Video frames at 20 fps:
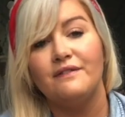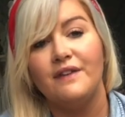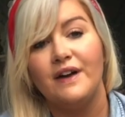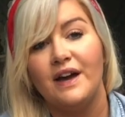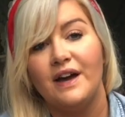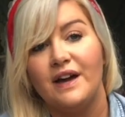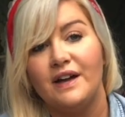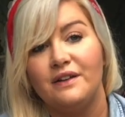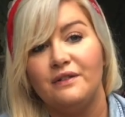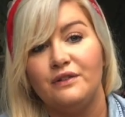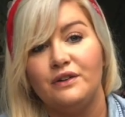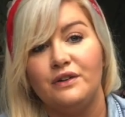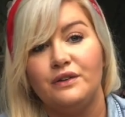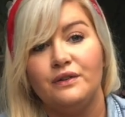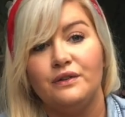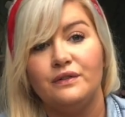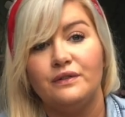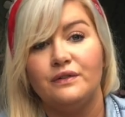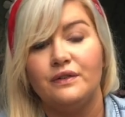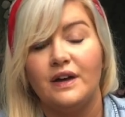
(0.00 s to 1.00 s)
and
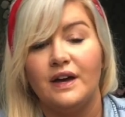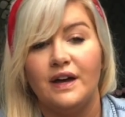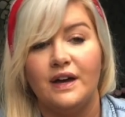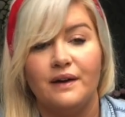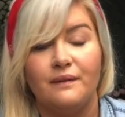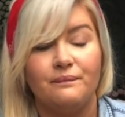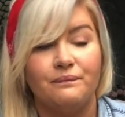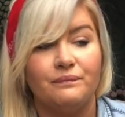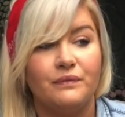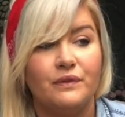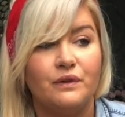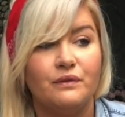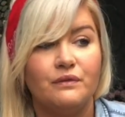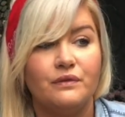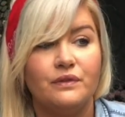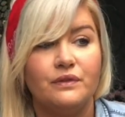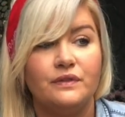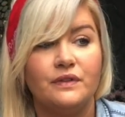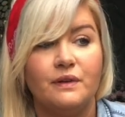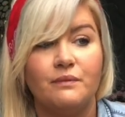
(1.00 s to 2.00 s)
use
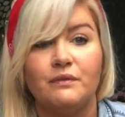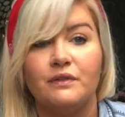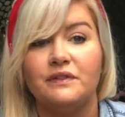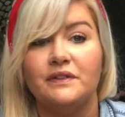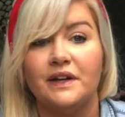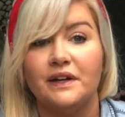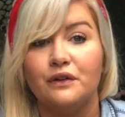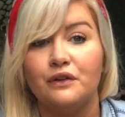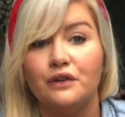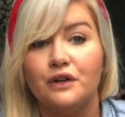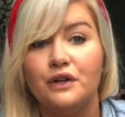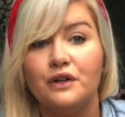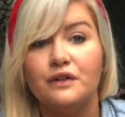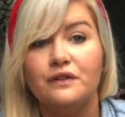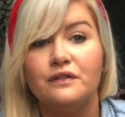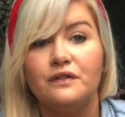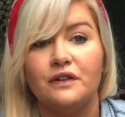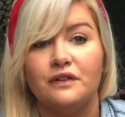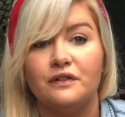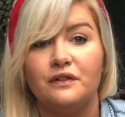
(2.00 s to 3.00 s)
some recycled
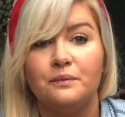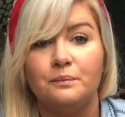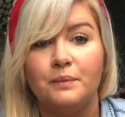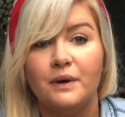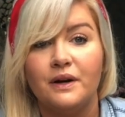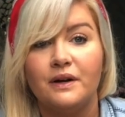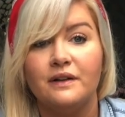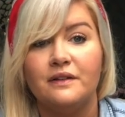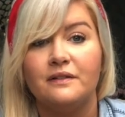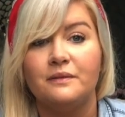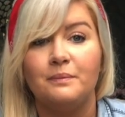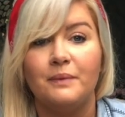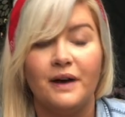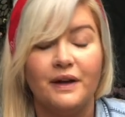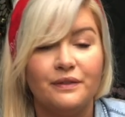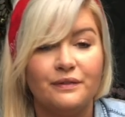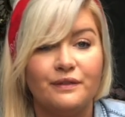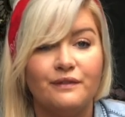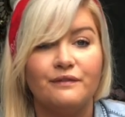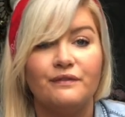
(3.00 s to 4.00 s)
goods such as buckets,
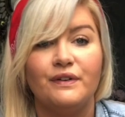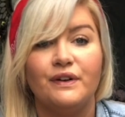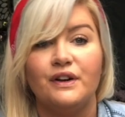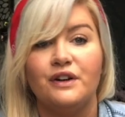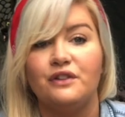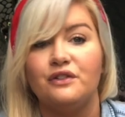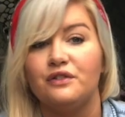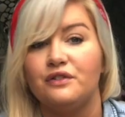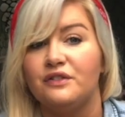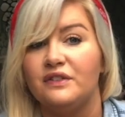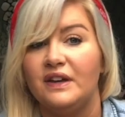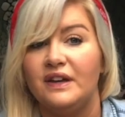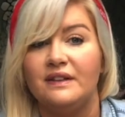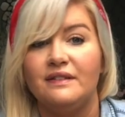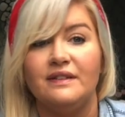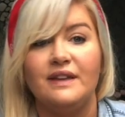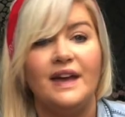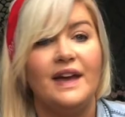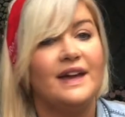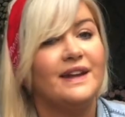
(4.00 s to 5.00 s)
bathroom furniture,
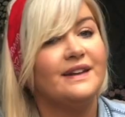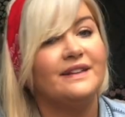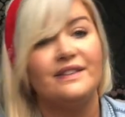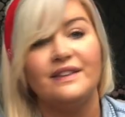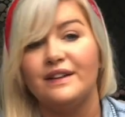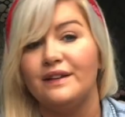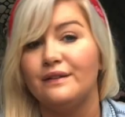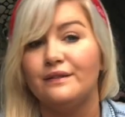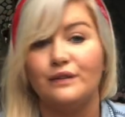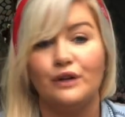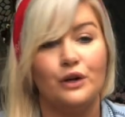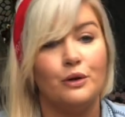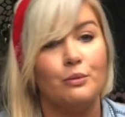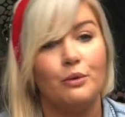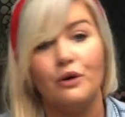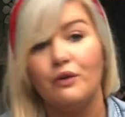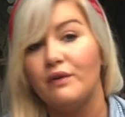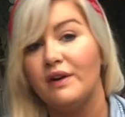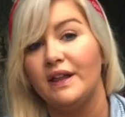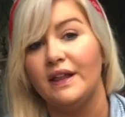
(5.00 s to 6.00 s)
tins, anything
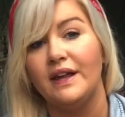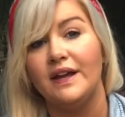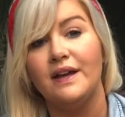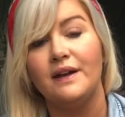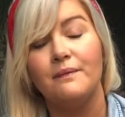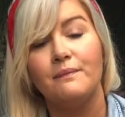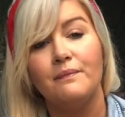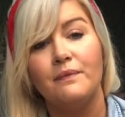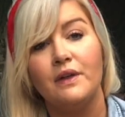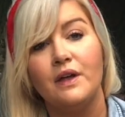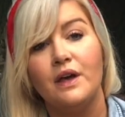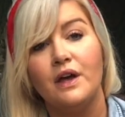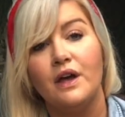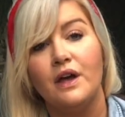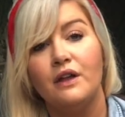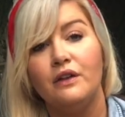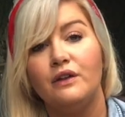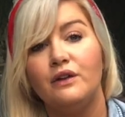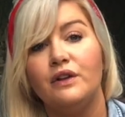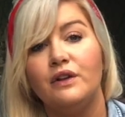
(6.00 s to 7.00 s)
suitable really.
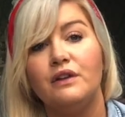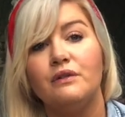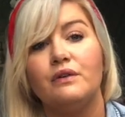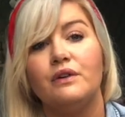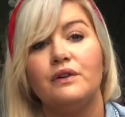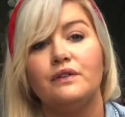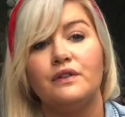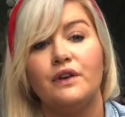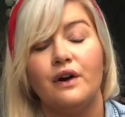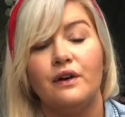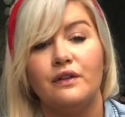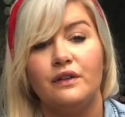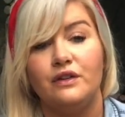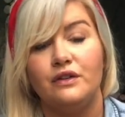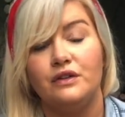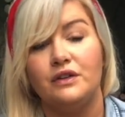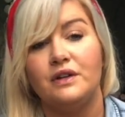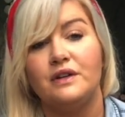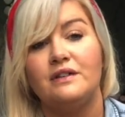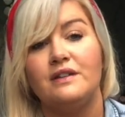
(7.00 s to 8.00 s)
The only rules are that
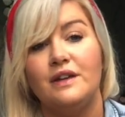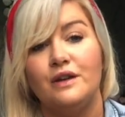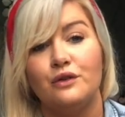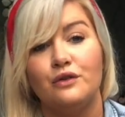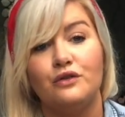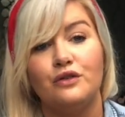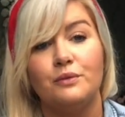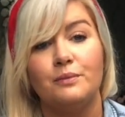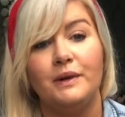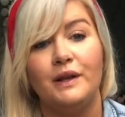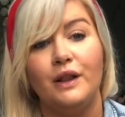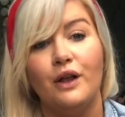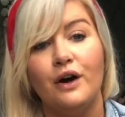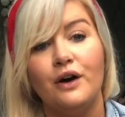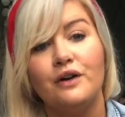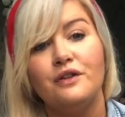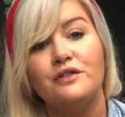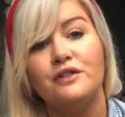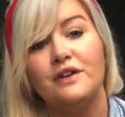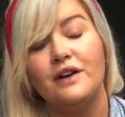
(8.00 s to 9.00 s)
your container should be
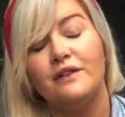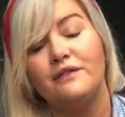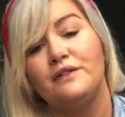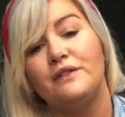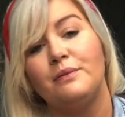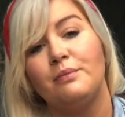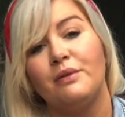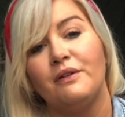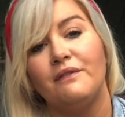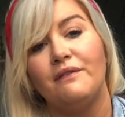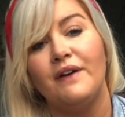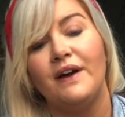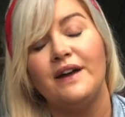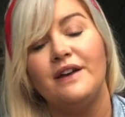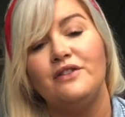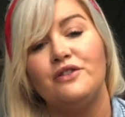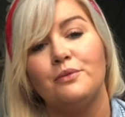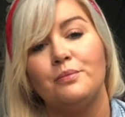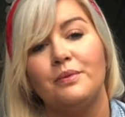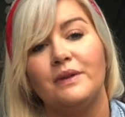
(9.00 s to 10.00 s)
large enough to
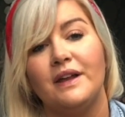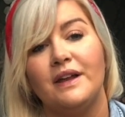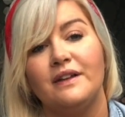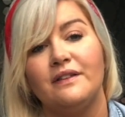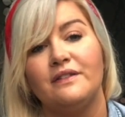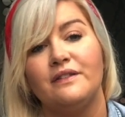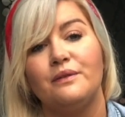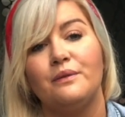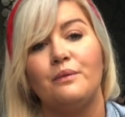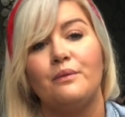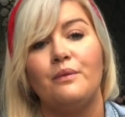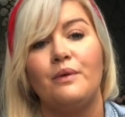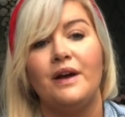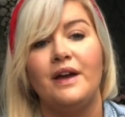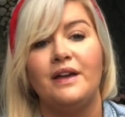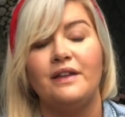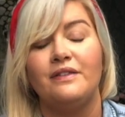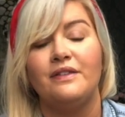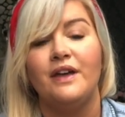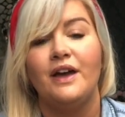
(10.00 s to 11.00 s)
provide your plants
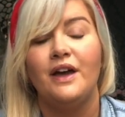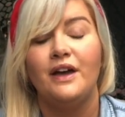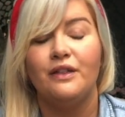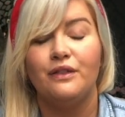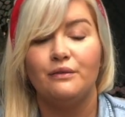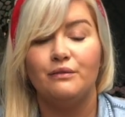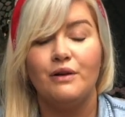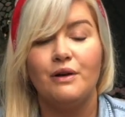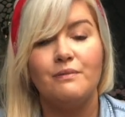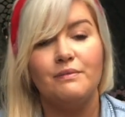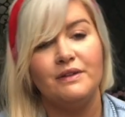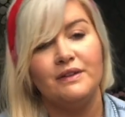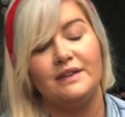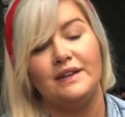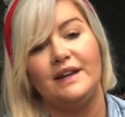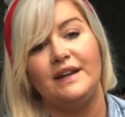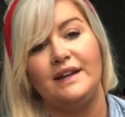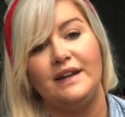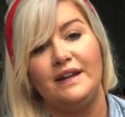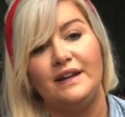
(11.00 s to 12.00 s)
with the room that
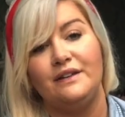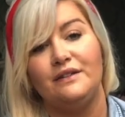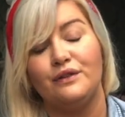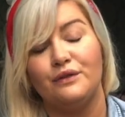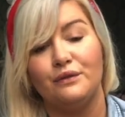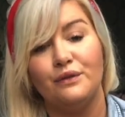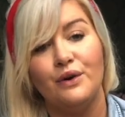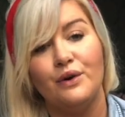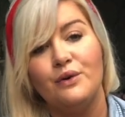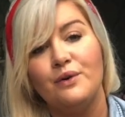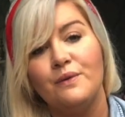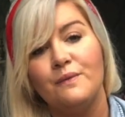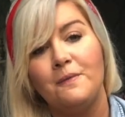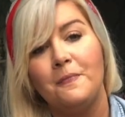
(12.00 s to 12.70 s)
they need to grow,